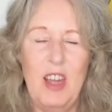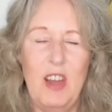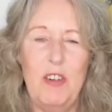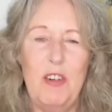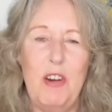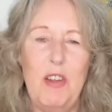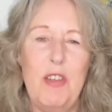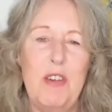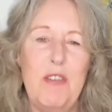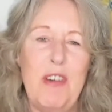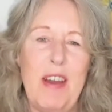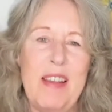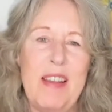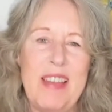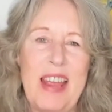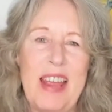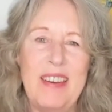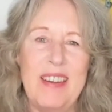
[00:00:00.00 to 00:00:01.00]
Truth and
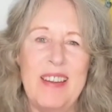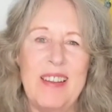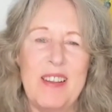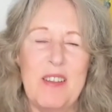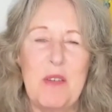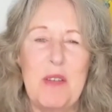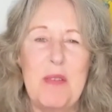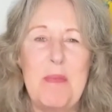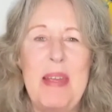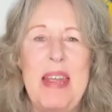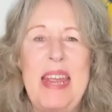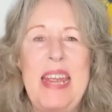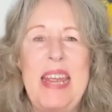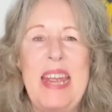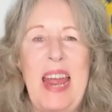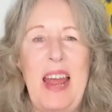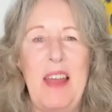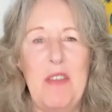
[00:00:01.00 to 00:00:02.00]
Transcendence with
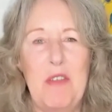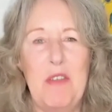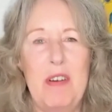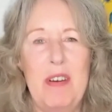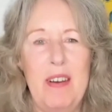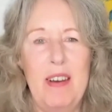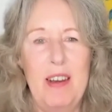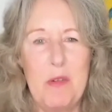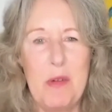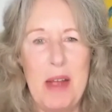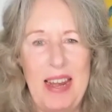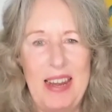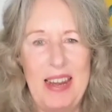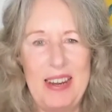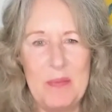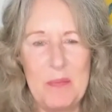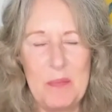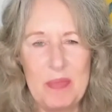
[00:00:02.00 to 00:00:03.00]
me, Catherine
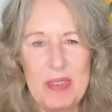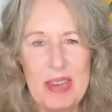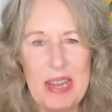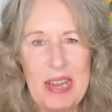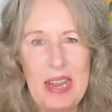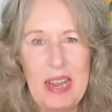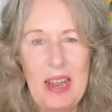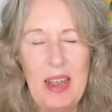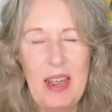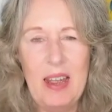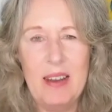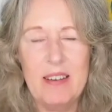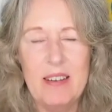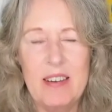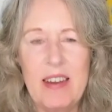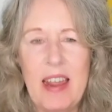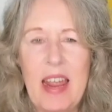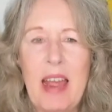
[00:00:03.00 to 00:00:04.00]
Llewellyn.
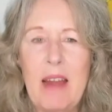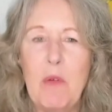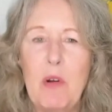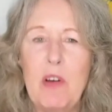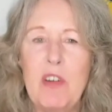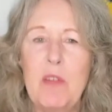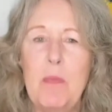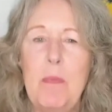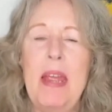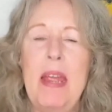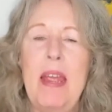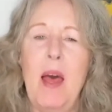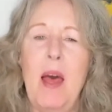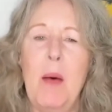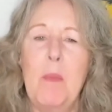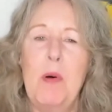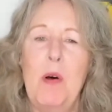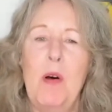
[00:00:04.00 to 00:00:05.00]
Today I want to pick
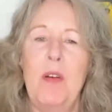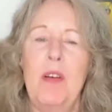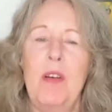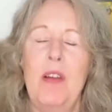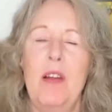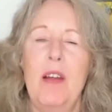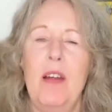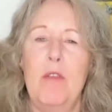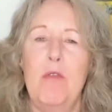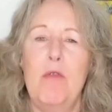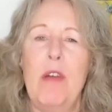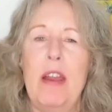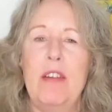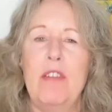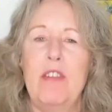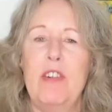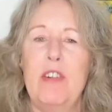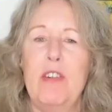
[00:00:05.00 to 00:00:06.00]
up on
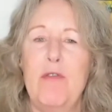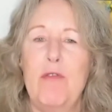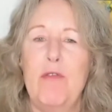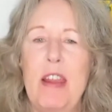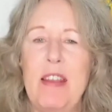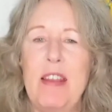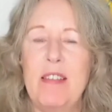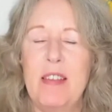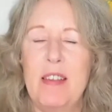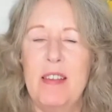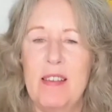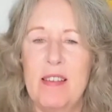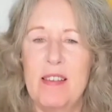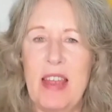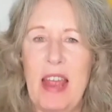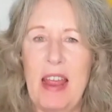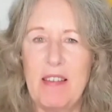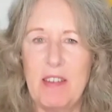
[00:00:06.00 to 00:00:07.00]
Rich
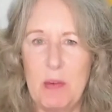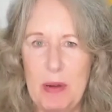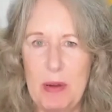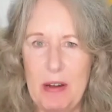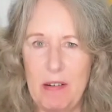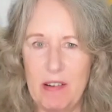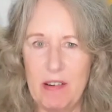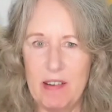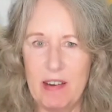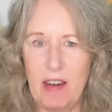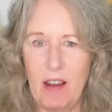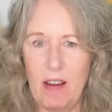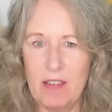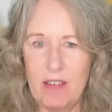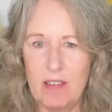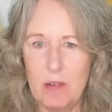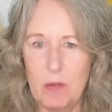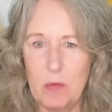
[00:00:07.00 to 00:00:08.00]
Friesen's guest appearance
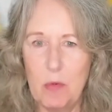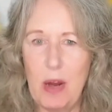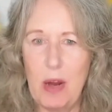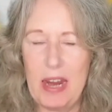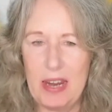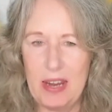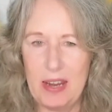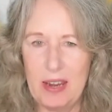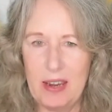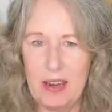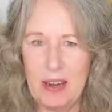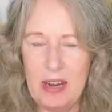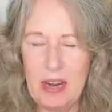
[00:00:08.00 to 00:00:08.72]
last week.